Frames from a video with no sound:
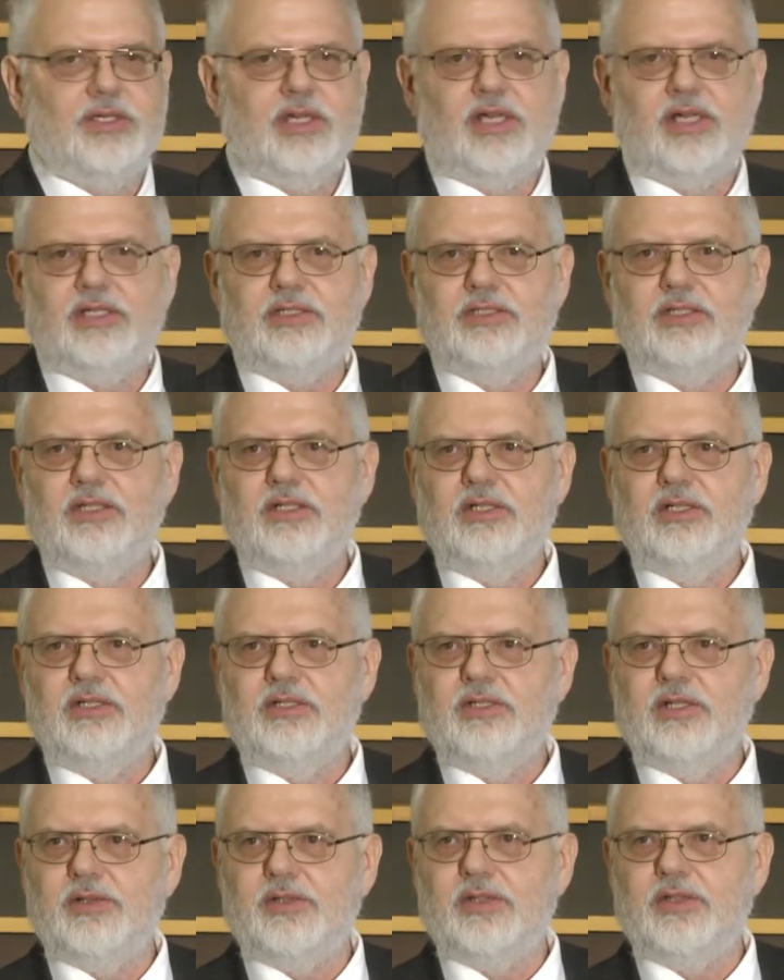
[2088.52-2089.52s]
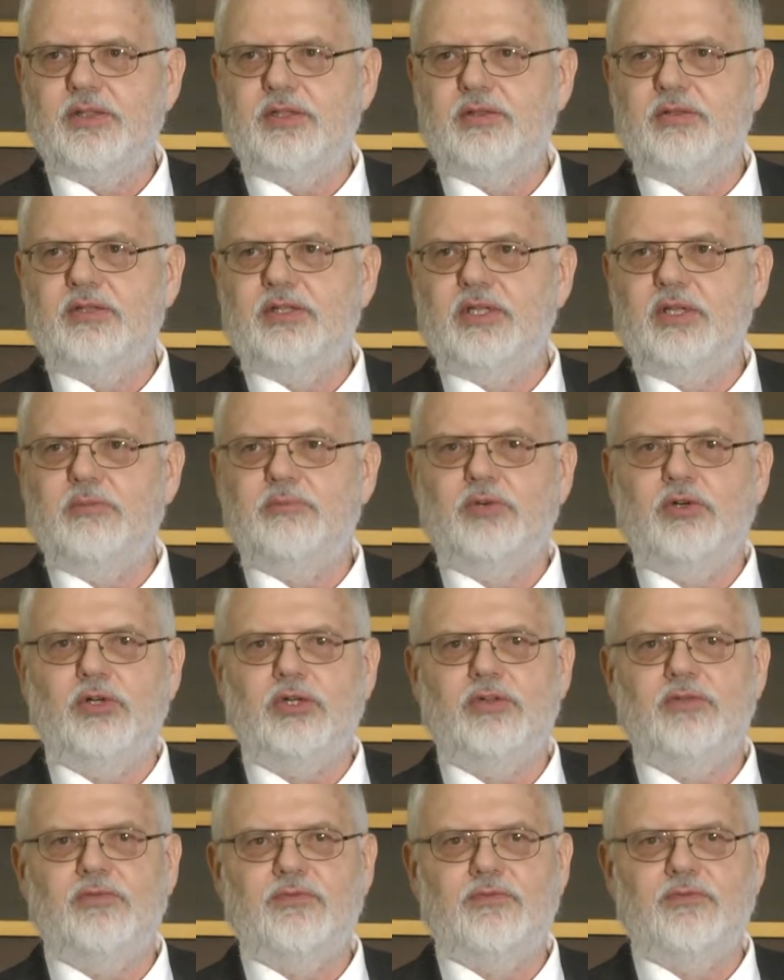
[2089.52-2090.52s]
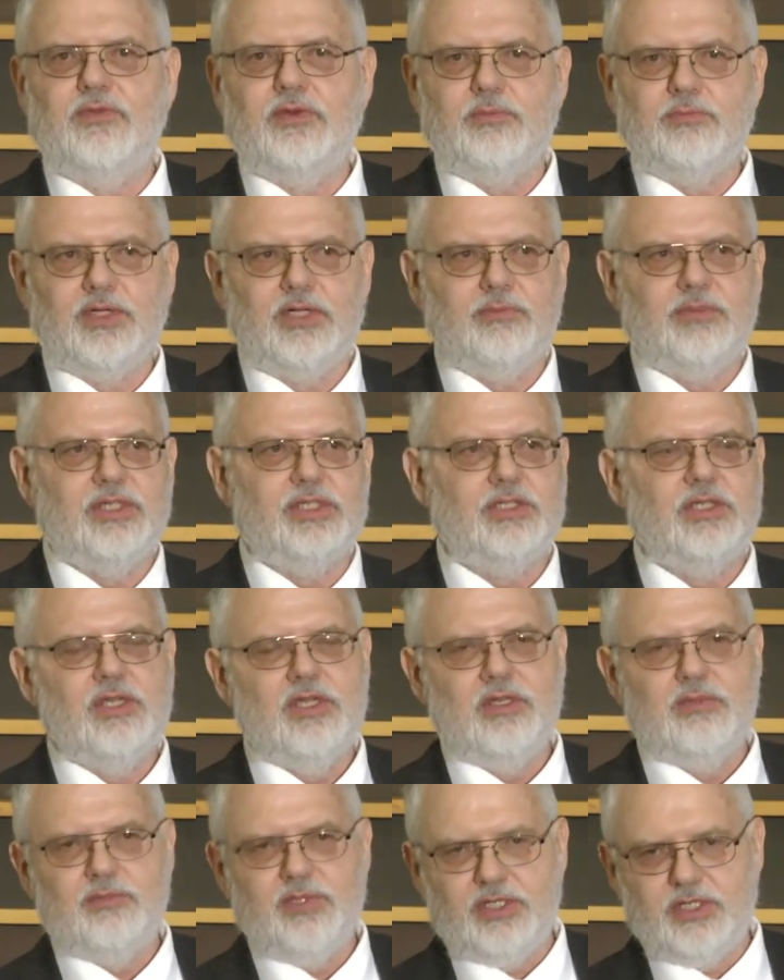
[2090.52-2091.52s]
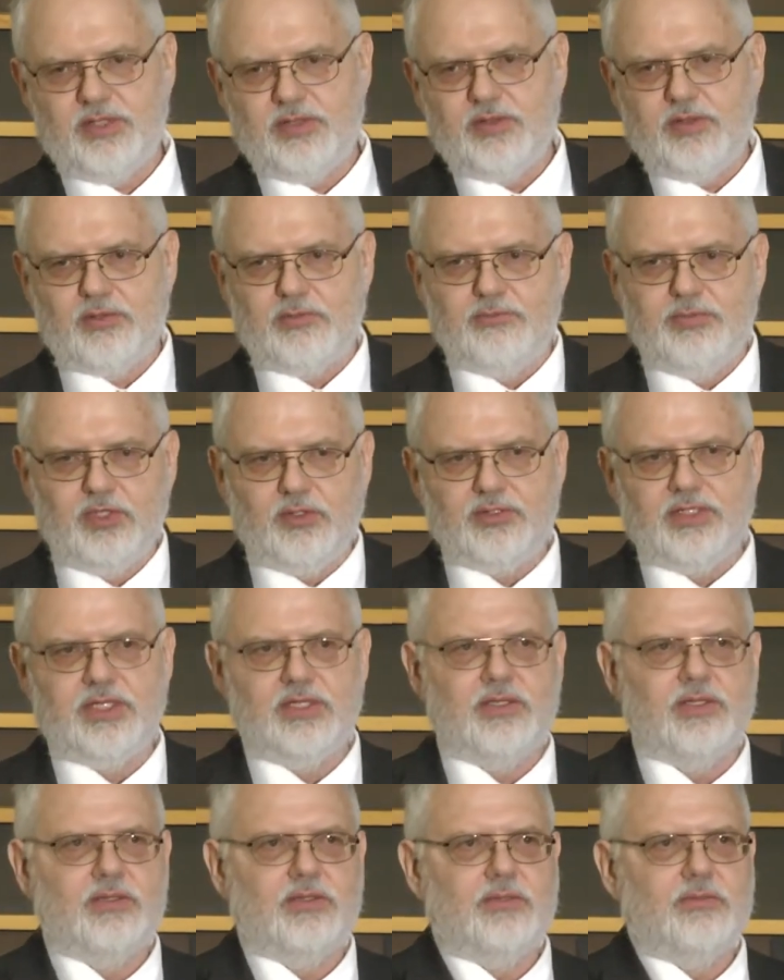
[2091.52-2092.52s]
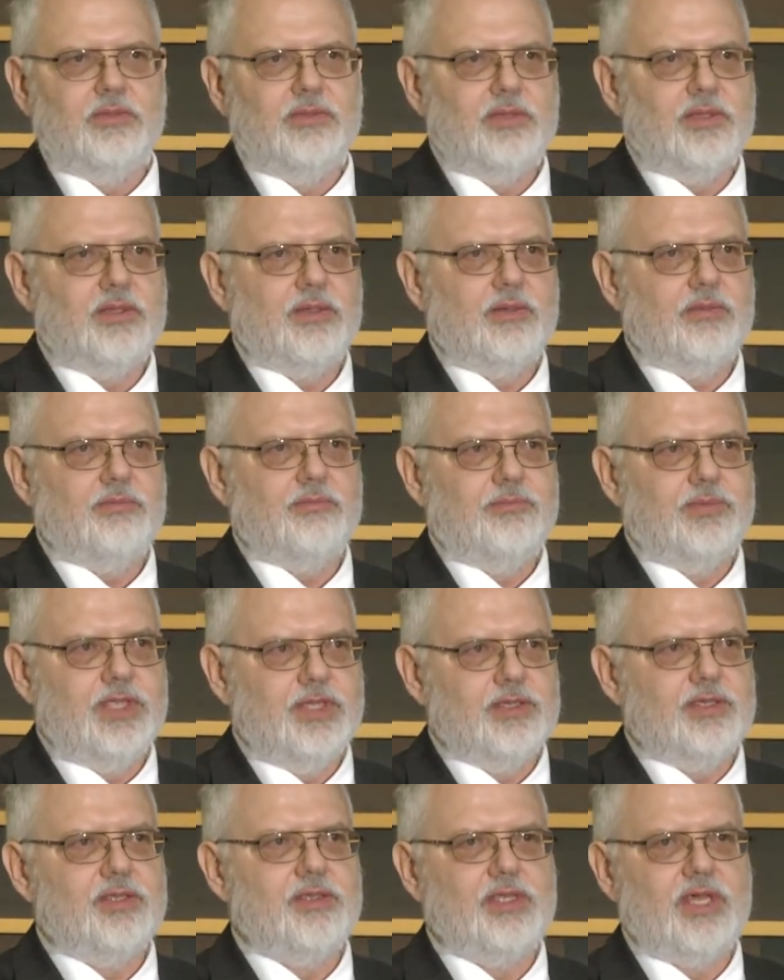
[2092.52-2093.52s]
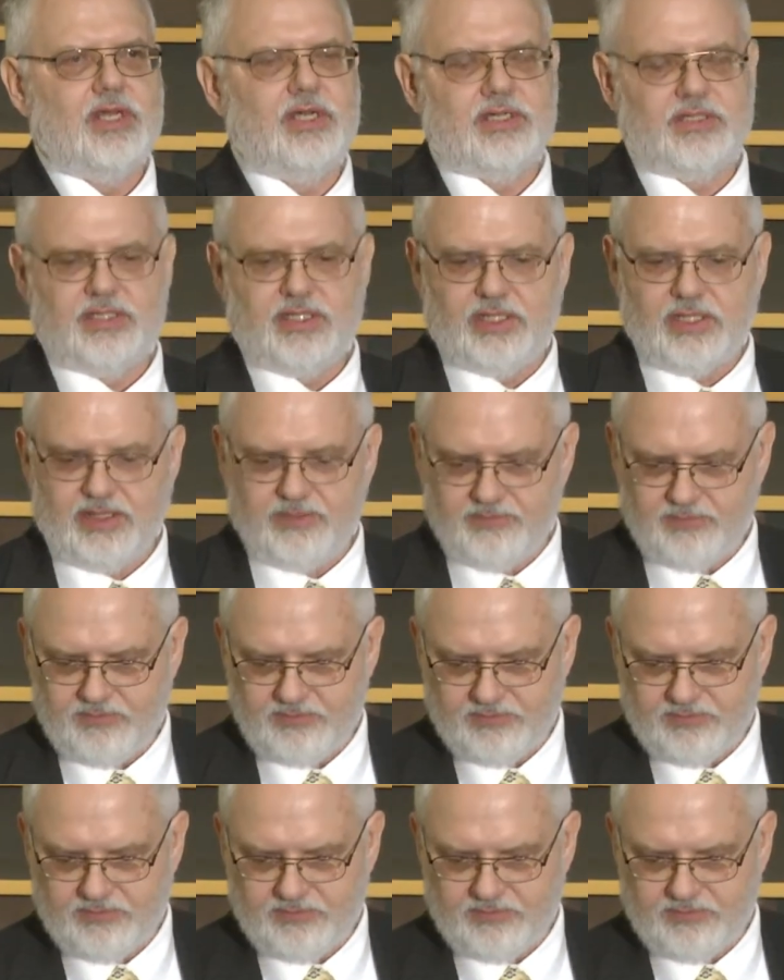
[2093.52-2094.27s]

not necessarily a book for publish, because you're building pieces at a time.